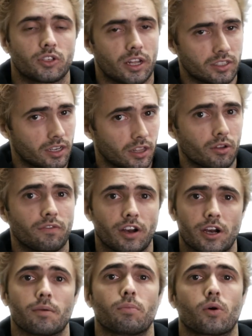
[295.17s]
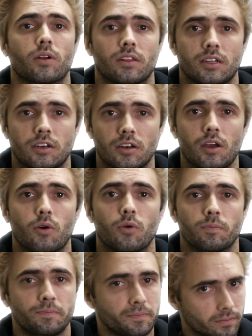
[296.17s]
that's another very important thing to note,